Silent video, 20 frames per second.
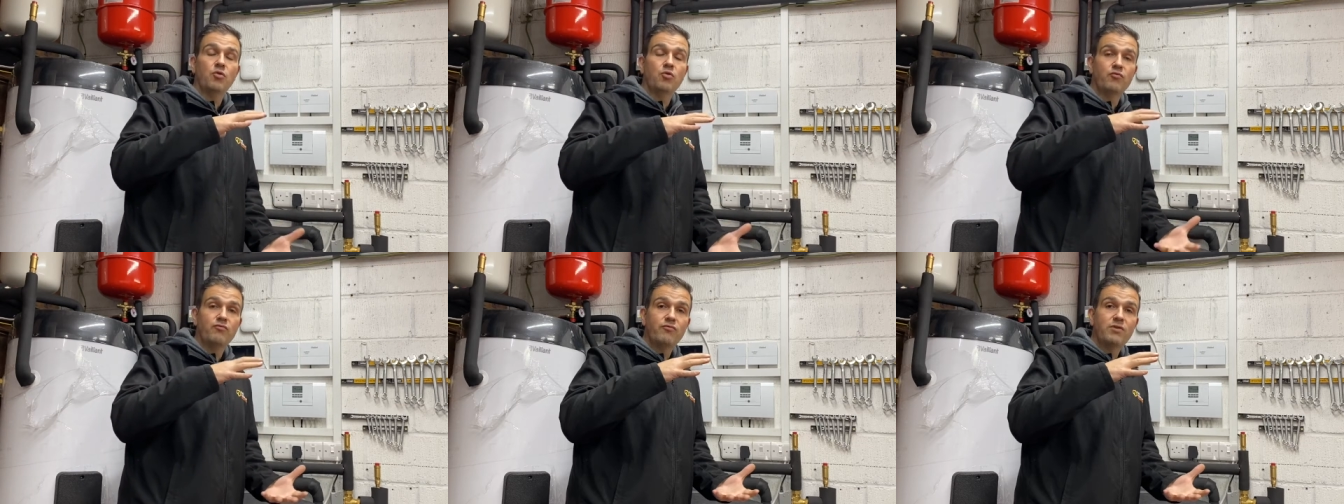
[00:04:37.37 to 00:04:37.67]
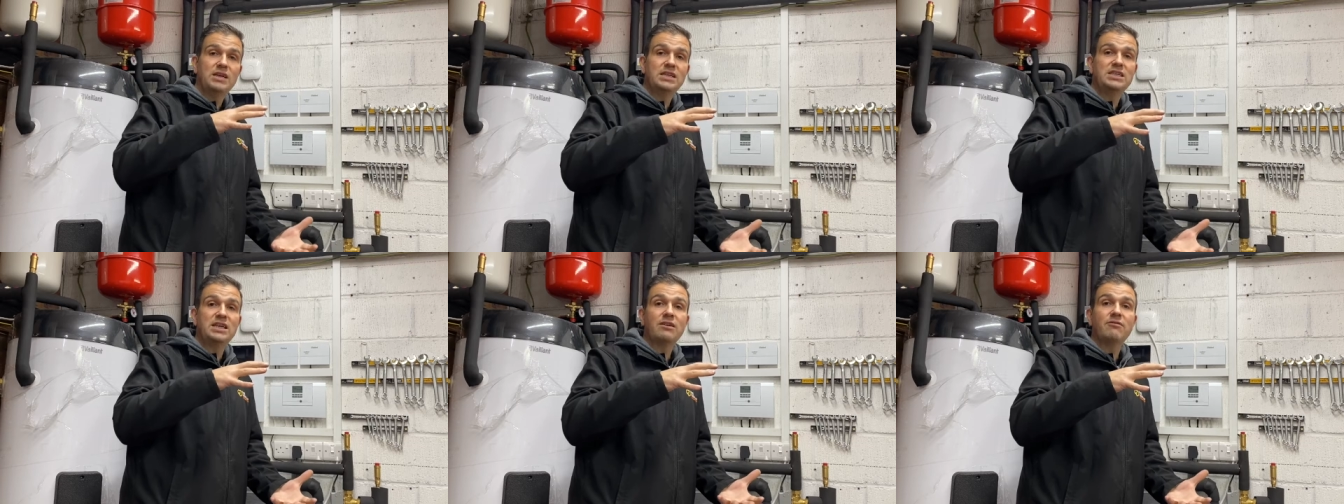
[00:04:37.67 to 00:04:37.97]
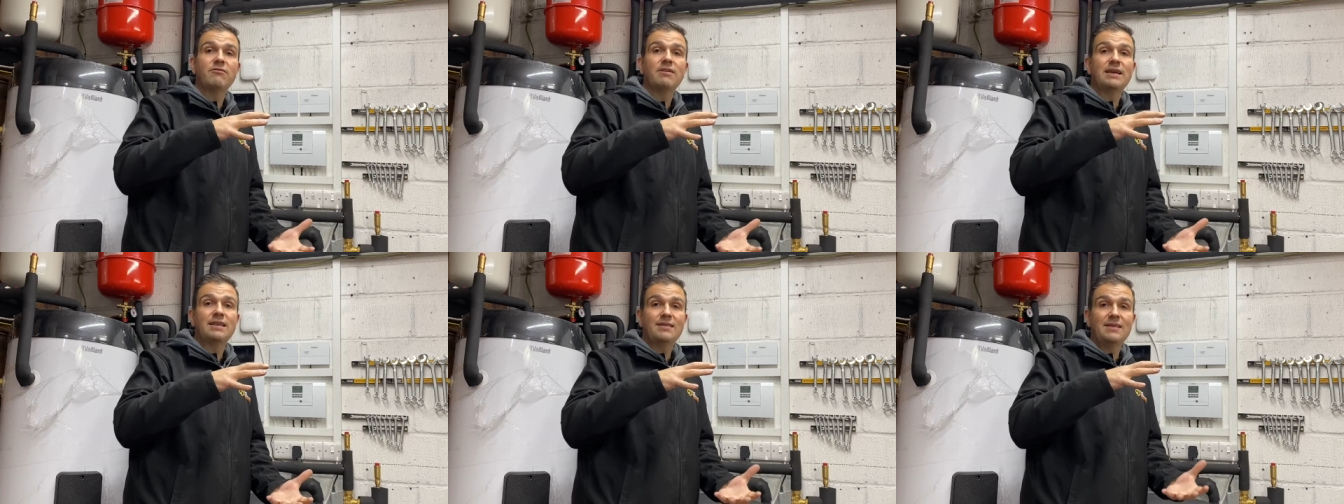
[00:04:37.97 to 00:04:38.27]
or
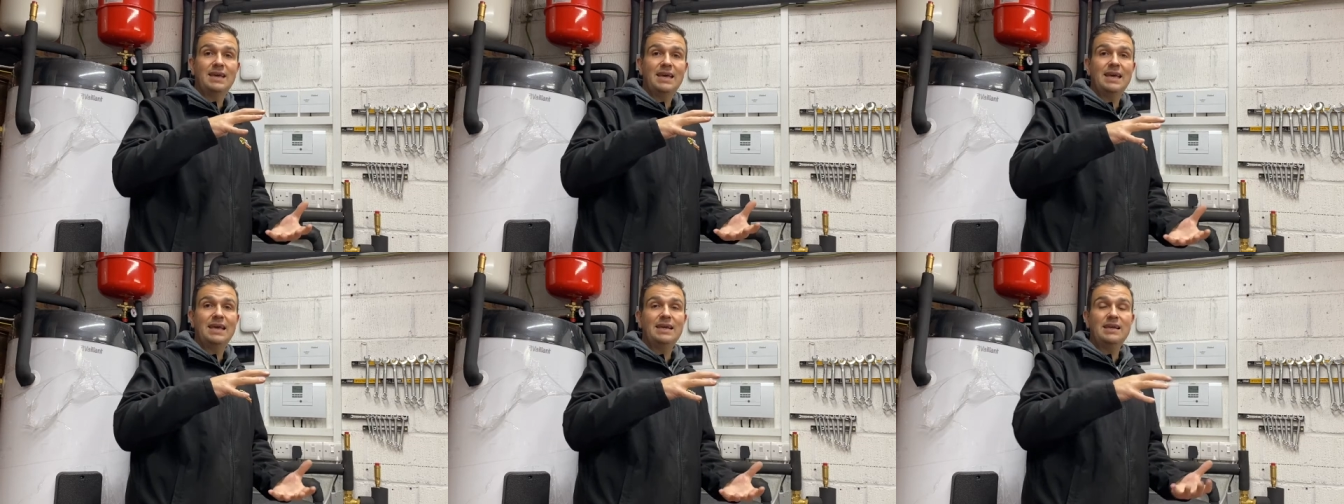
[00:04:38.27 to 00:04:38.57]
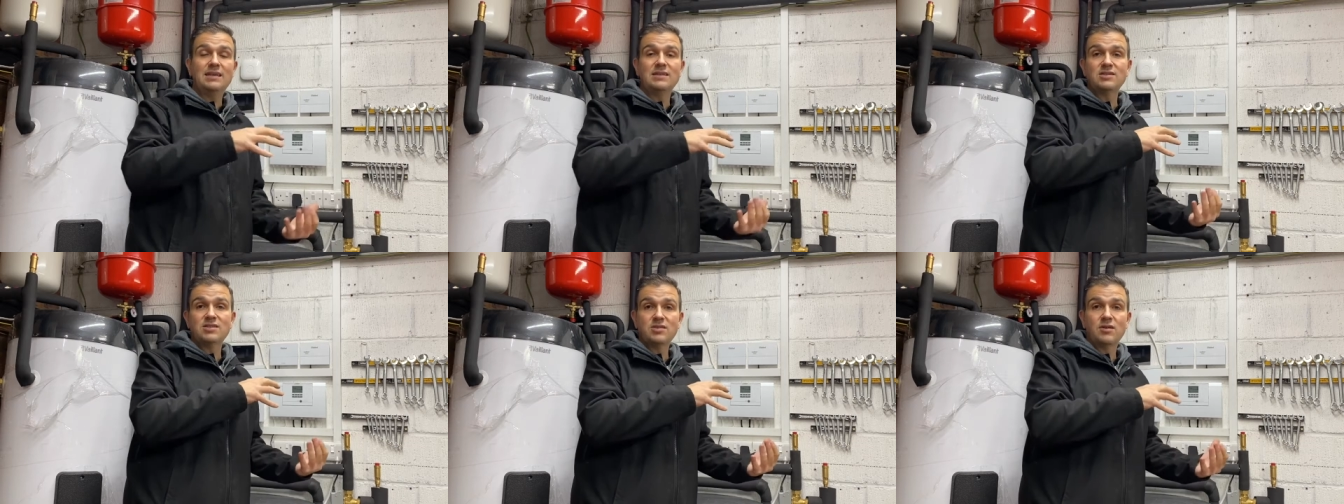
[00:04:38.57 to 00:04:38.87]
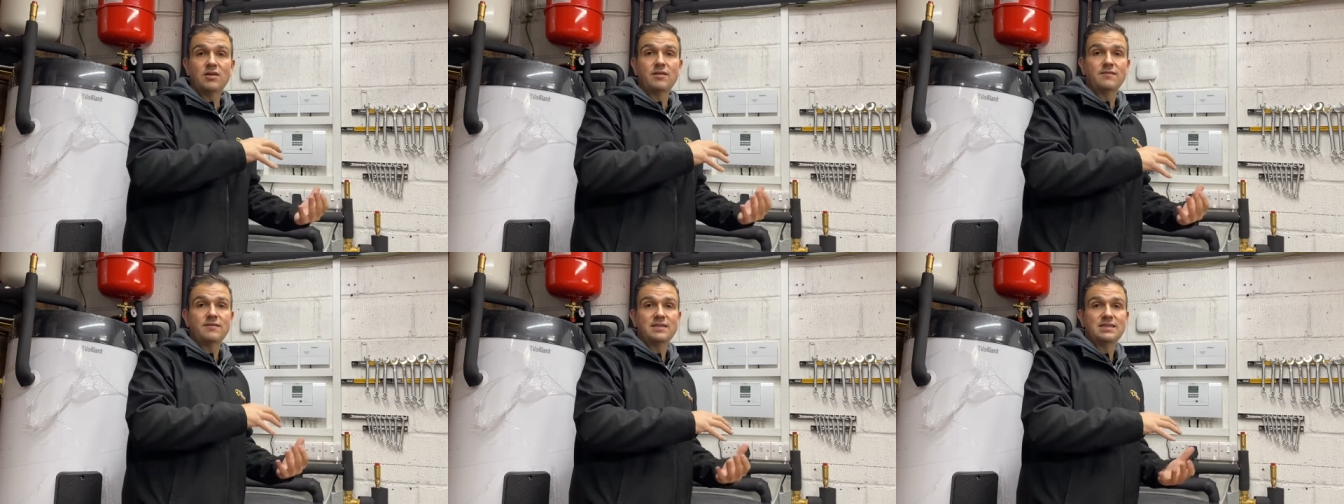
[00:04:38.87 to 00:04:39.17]
regenerate the heat
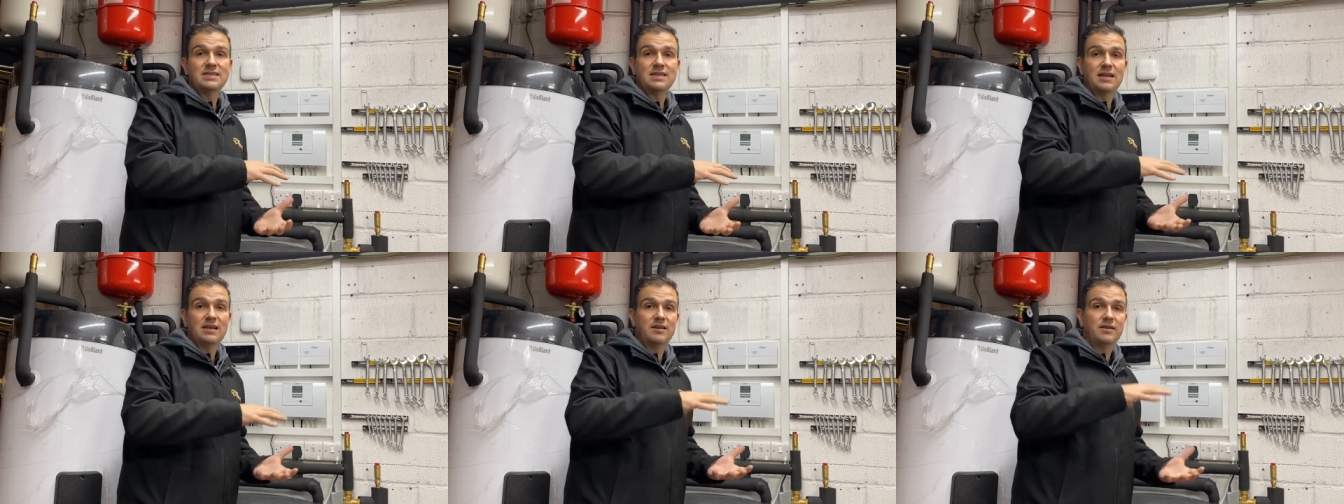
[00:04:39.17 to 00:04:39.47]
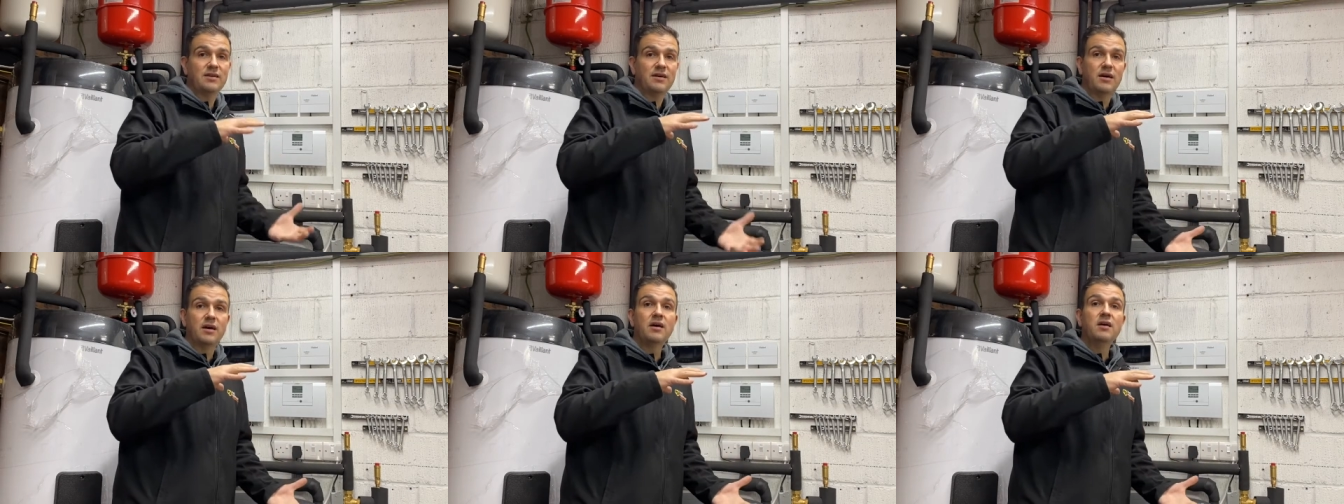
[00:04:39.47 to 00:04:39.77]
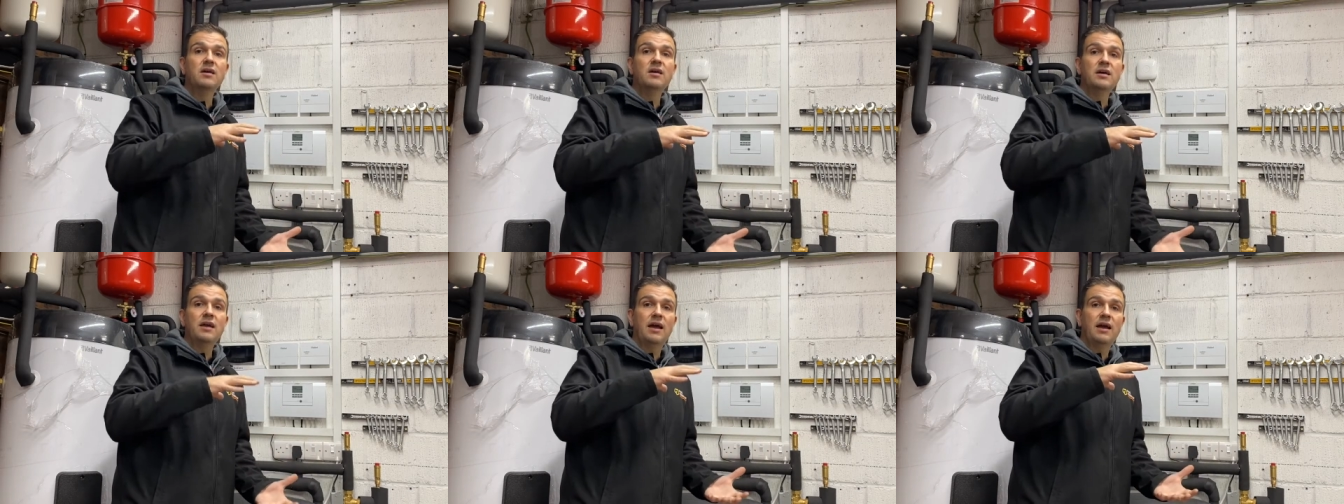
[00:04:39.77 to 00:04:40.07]
inside of the cylinder
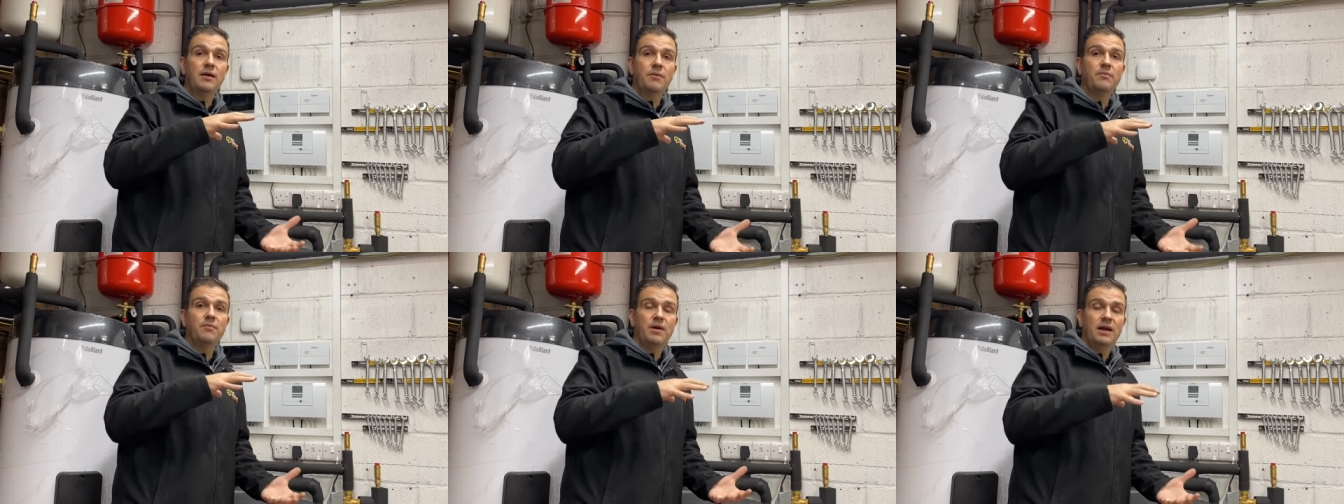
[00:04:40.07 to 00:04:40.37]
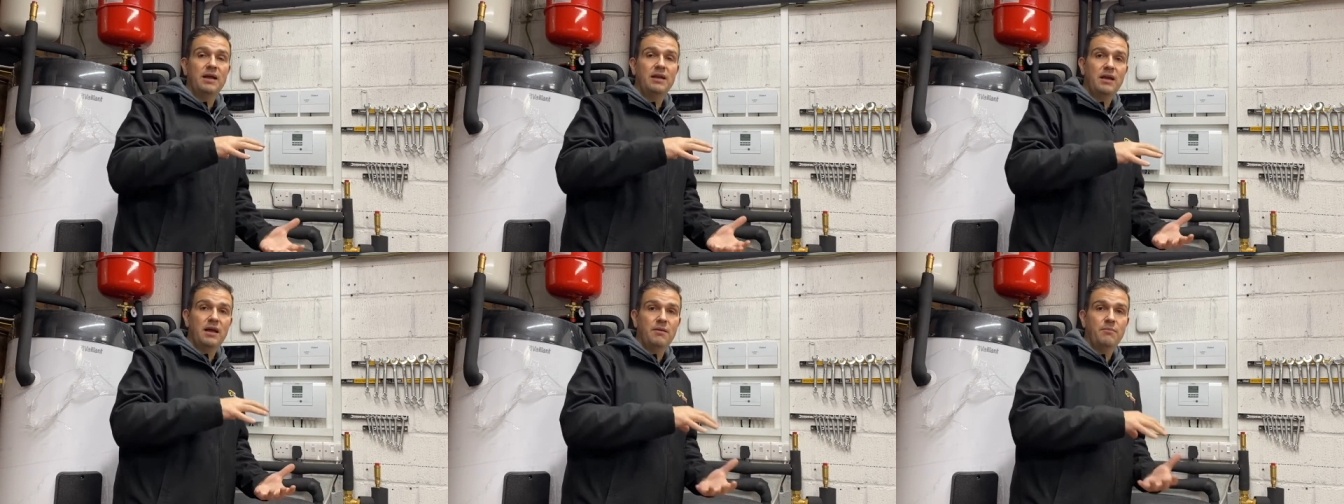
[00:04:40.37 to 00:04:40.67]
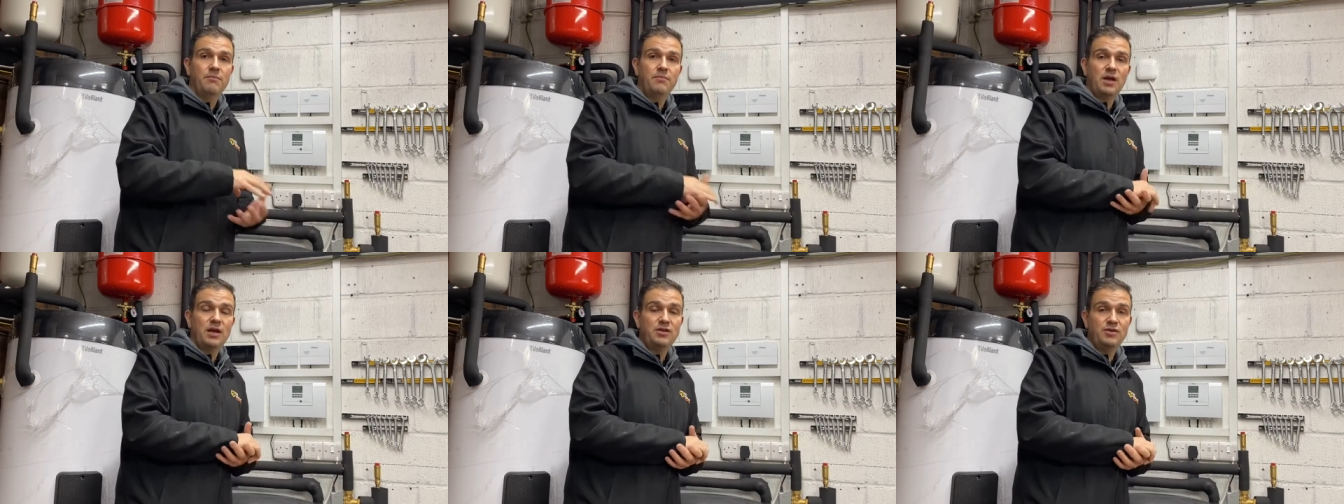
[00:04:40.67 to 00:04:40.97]
um, and,
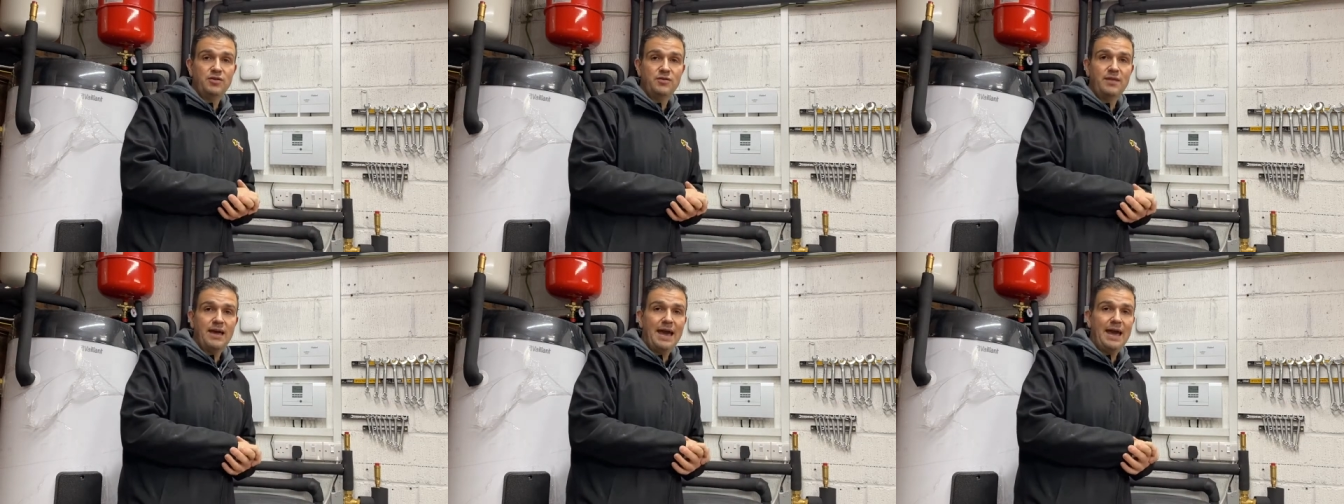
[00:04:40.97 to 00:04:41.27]
and, and do that